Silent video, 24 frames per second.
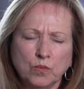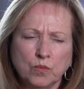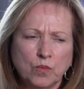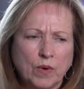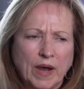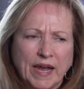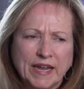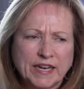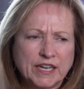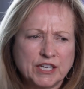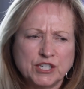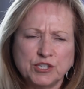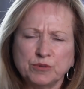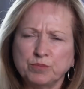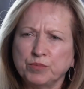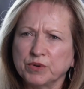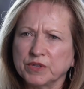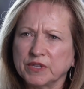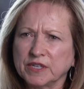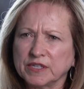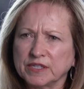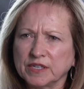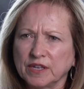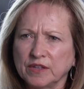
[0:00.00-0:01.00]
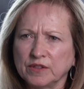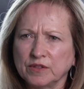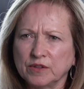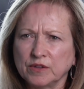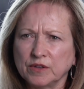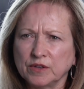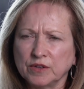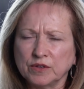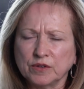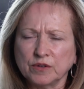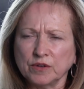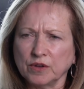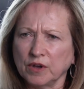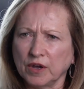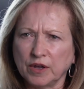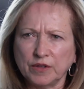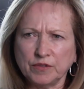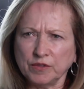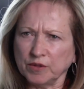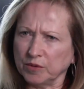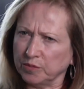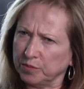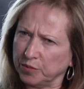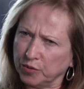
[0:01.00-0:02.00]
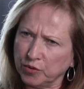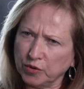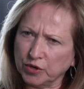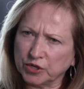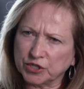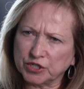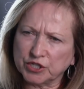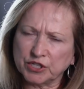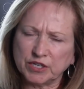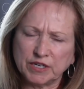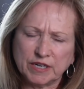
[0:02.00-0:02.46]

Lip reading: why did you put this on the porch?